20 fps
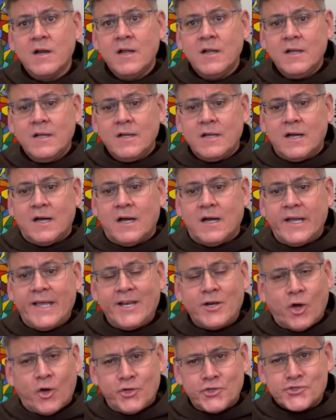and
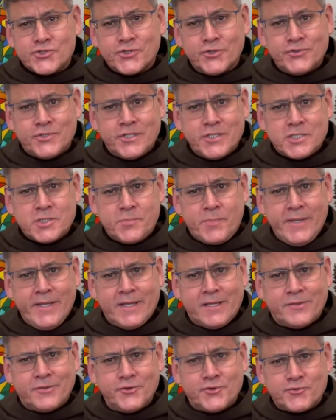also to
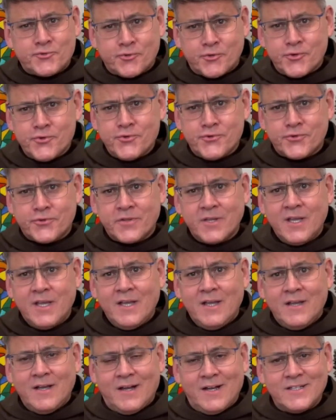speak the truth
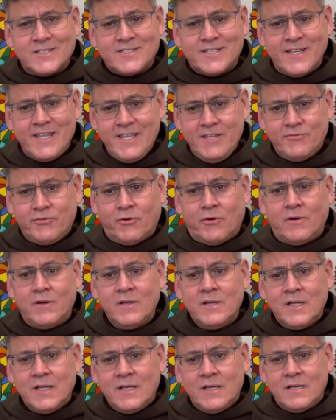to evil.
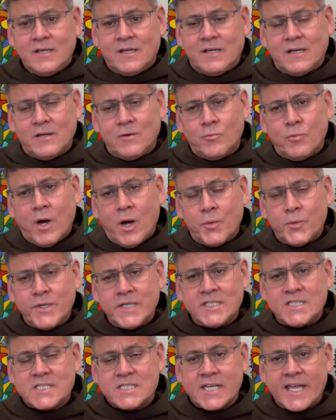What would
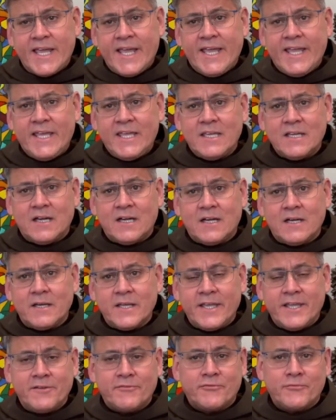it say
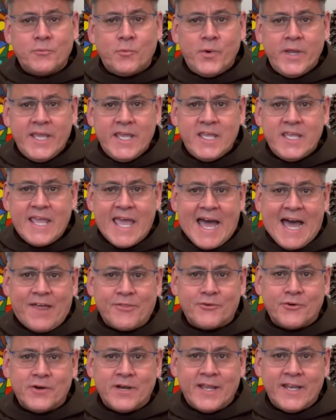if we
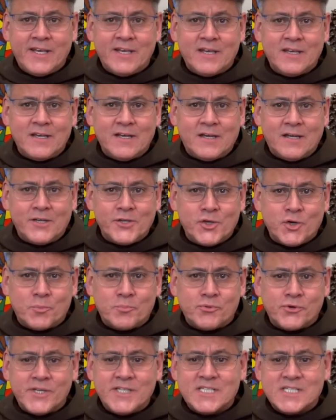gathered and your
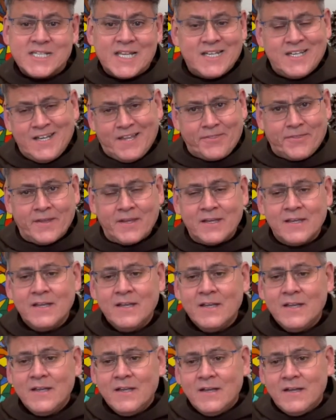priest said nothing?
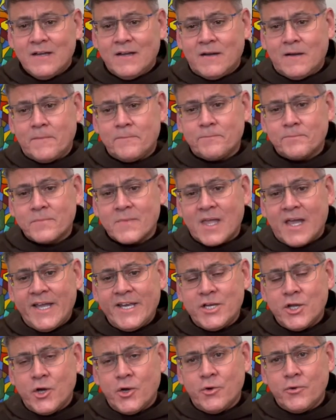I
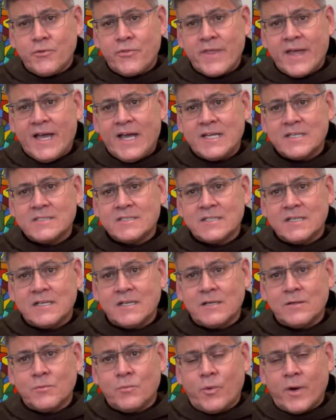know
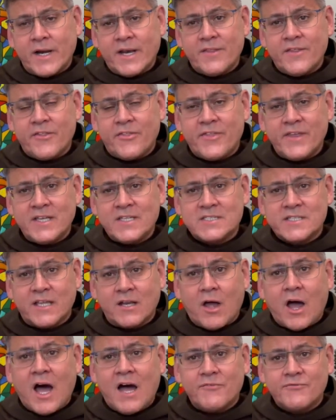that one of the things that
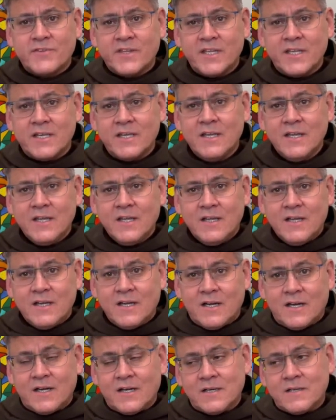often
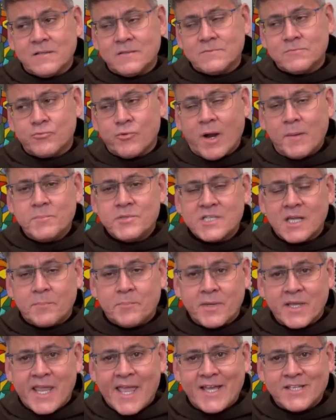rubs up
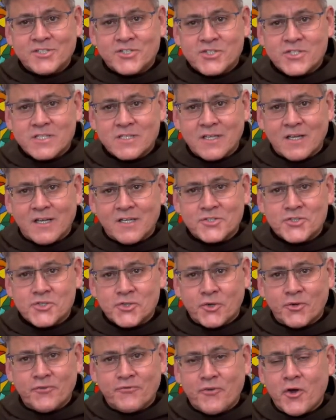against
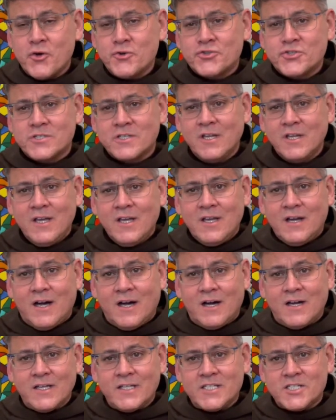certain folks
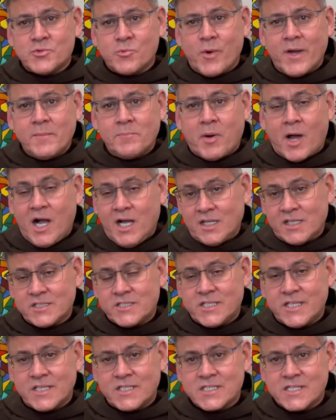is when
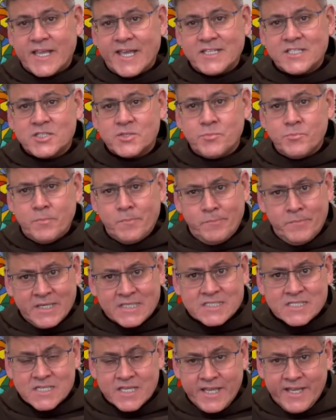politics gets
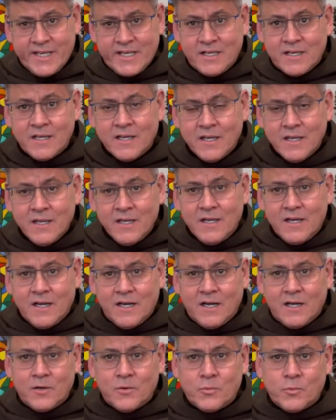mixed in
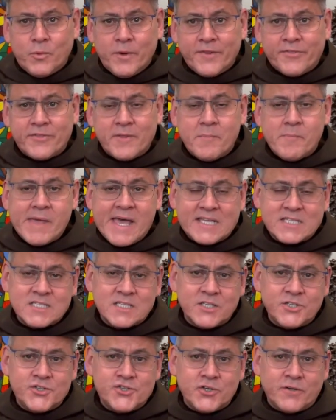with the
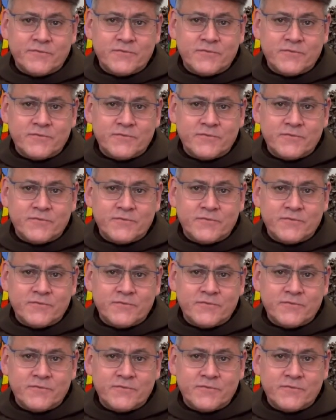message of the